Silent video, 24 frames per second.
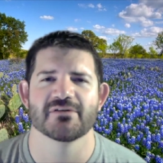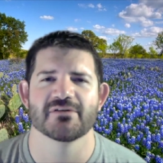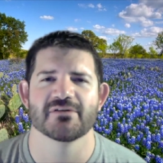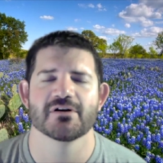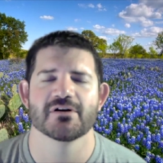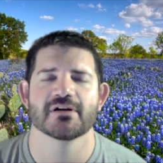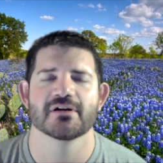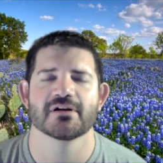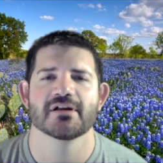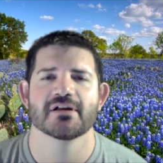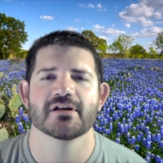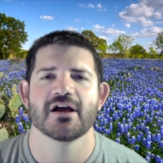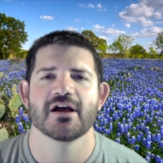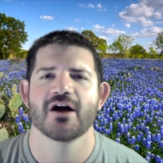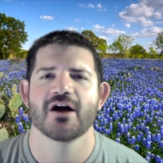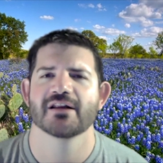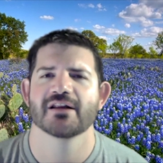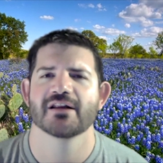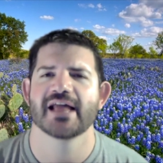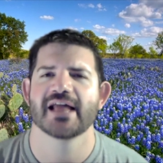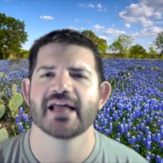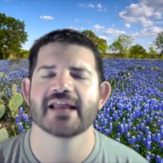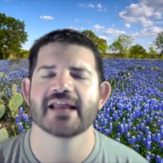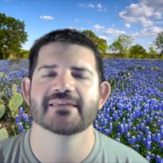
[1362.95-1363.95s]
There are a
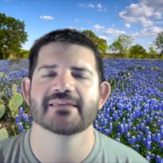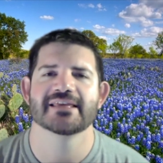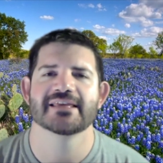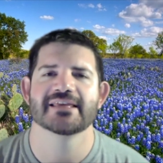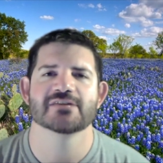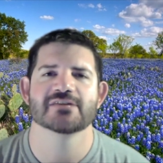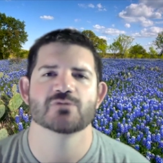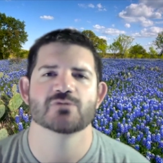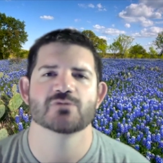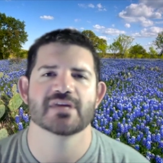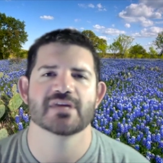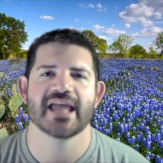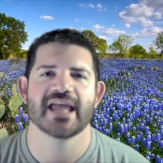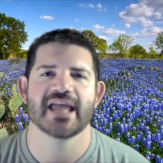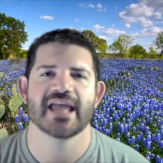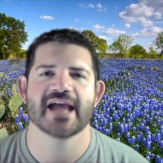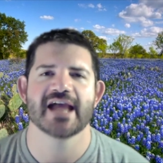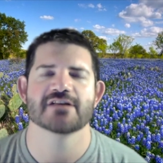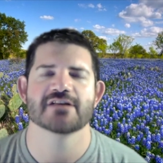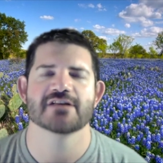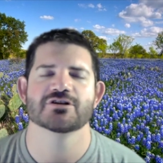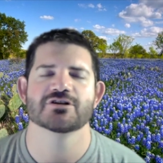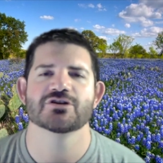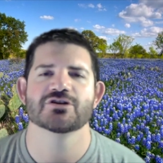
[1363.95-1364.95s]
lot of things we
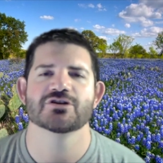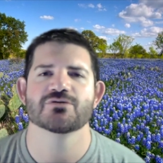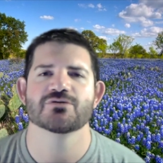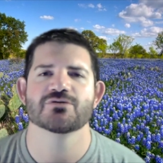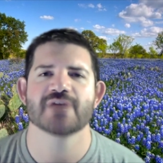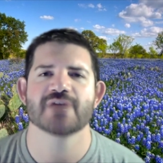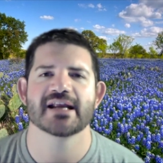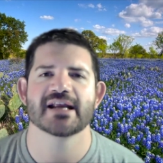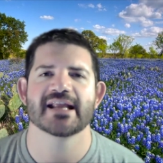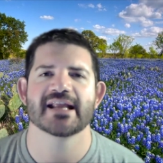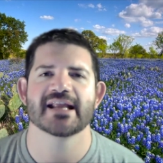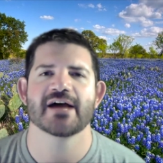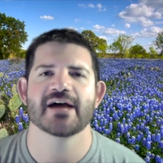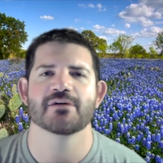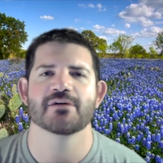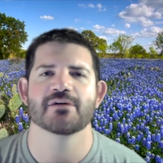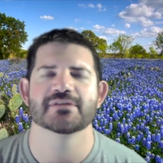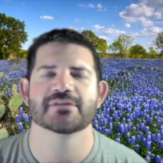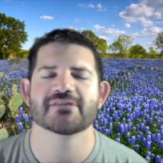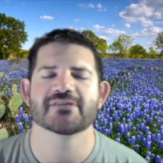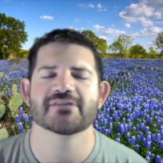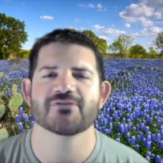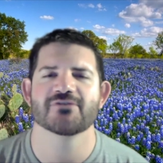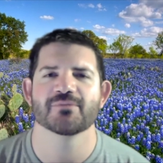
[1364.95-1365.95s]
can't do right now
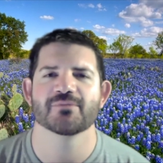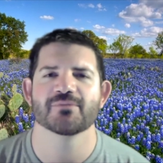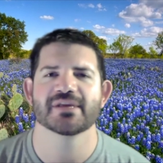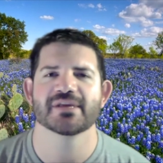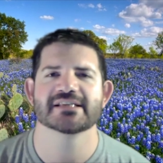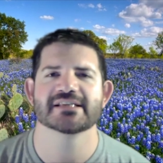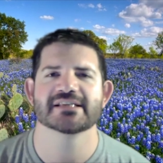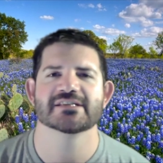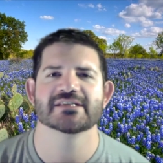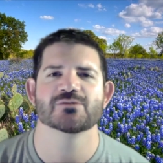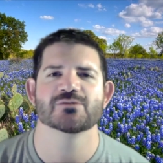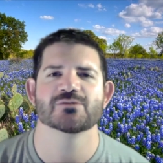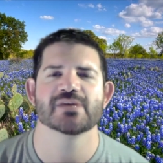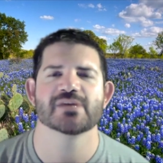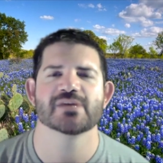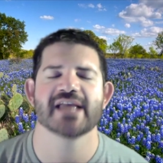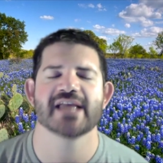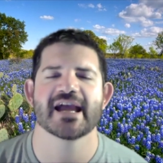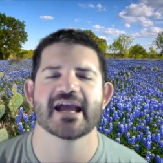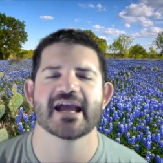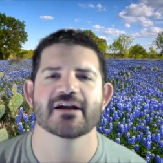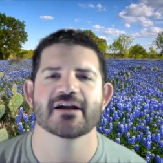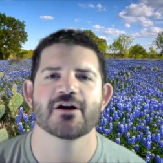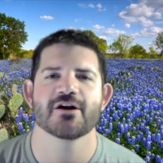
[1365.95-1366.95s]
and different places we
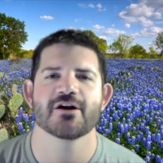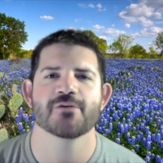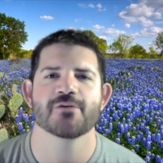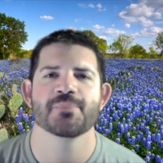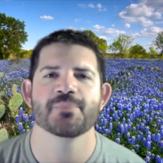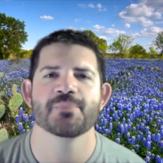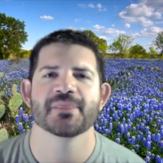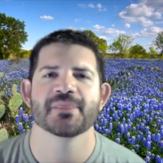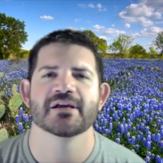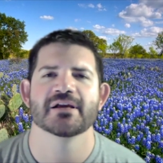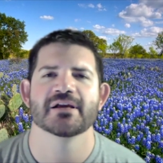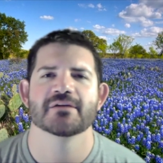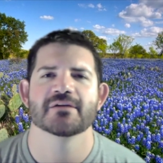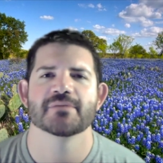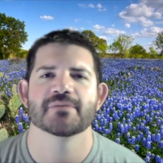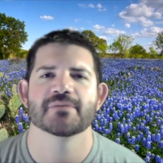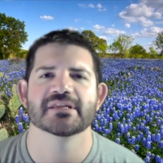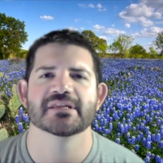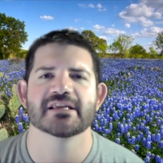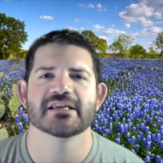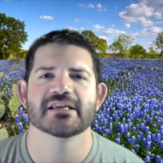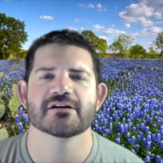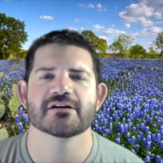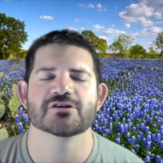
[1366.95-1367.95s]
can't go,
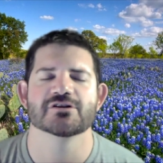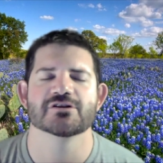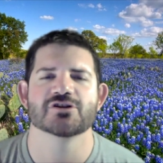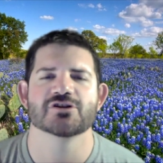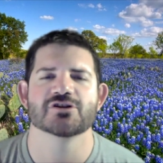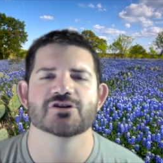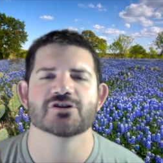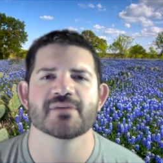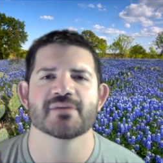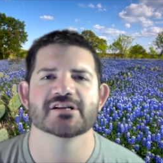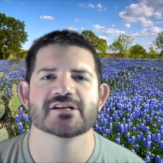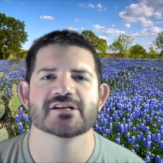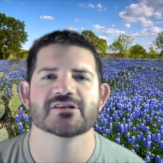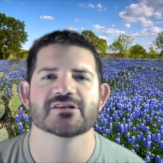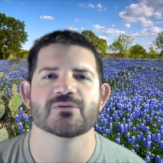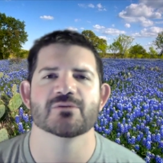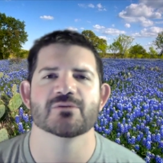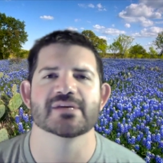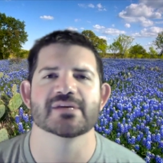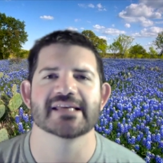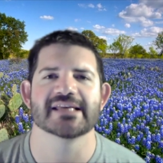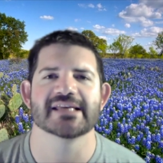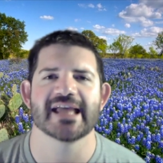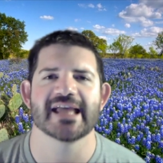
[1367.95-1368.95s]
but there is so much that
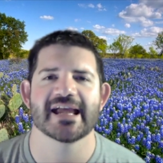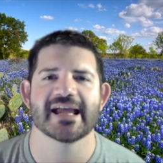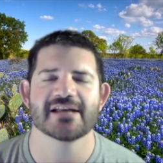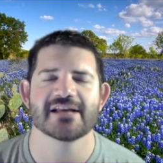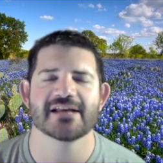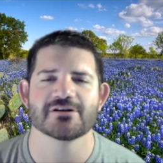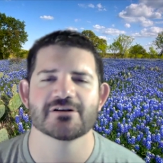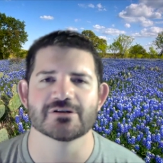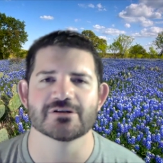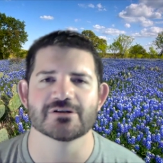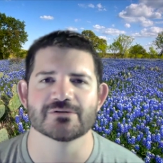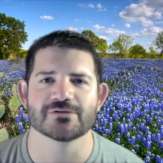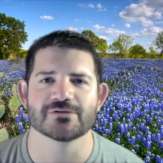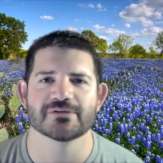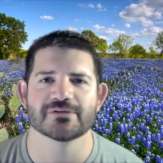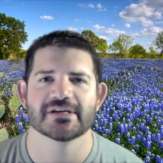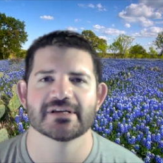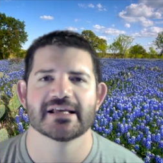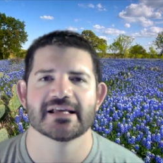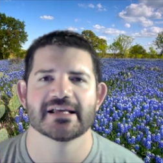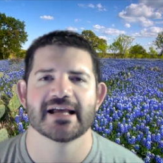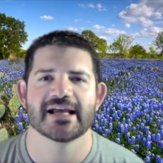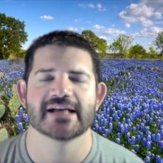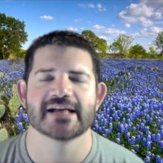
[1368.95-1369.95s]
we can do
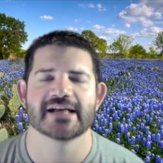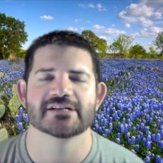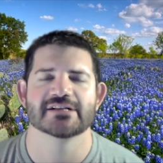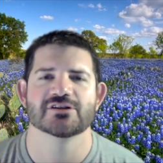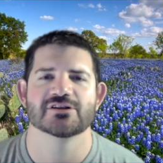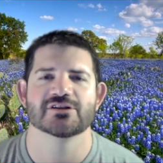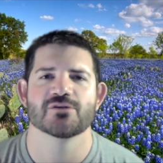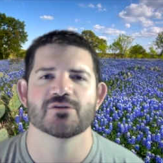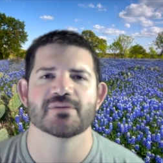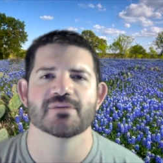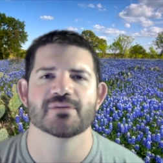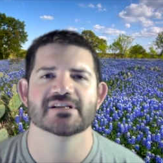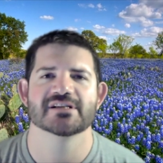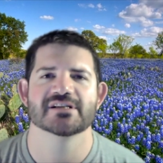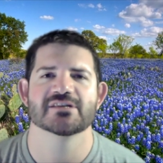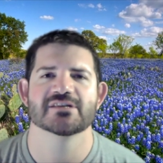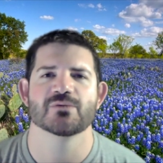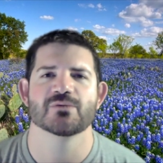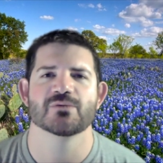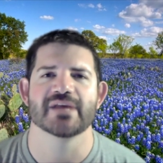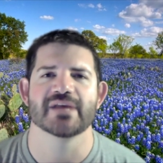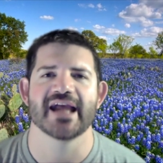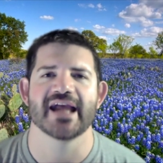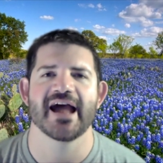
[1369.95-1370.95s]
and so much that
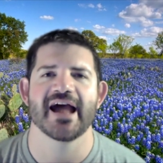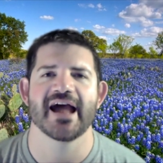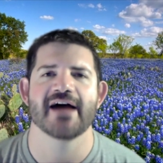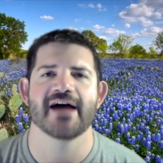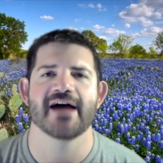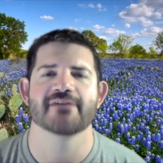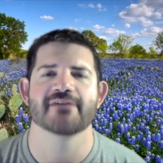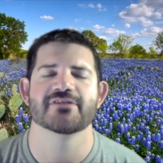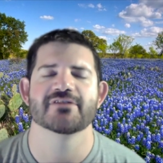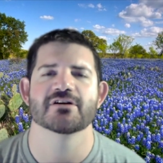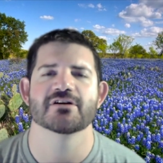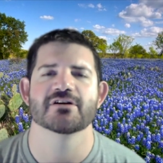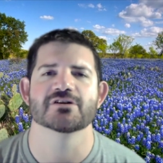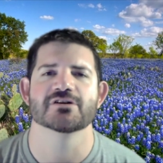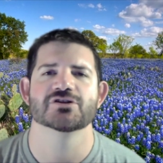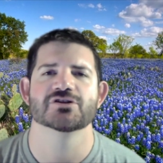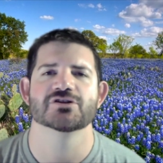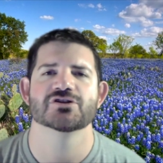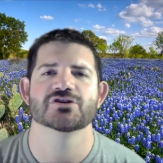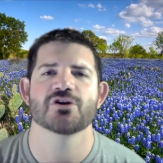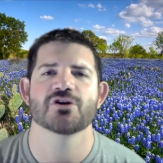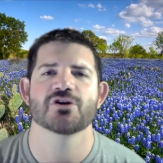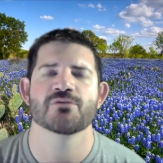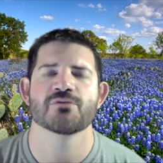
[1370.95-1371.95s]
we have. There is
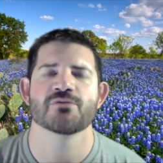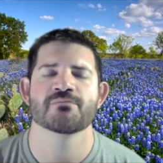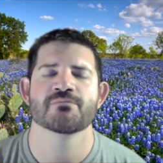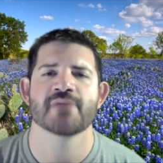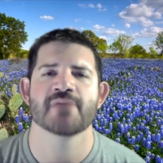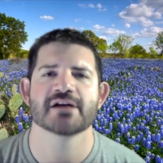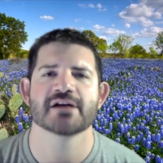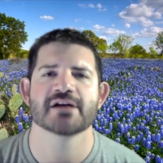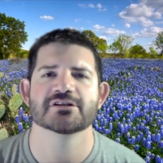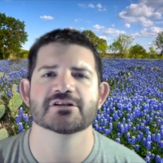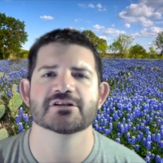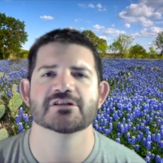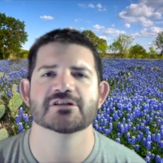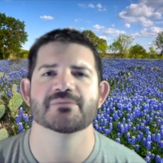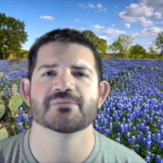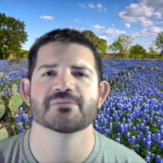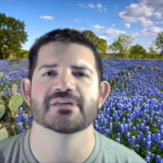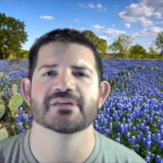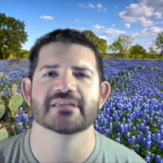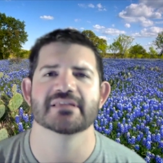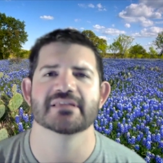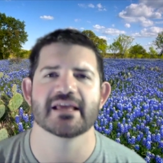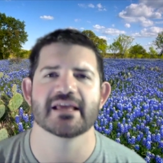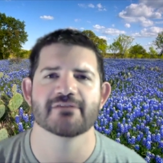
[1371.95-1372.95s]
so much to be
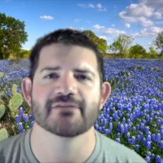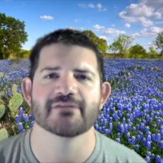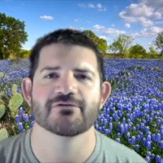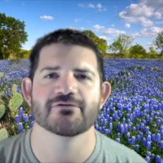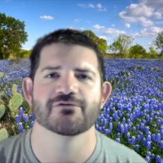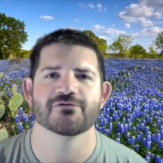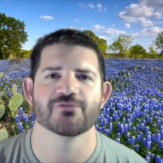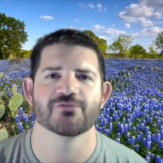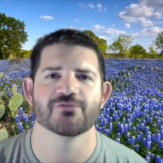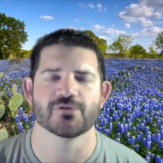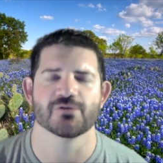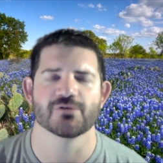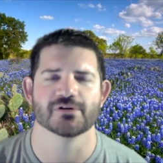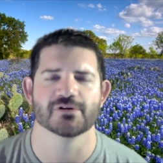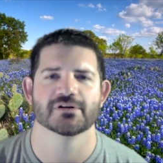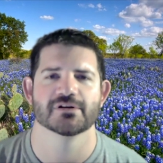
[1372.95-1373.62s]
thankful for.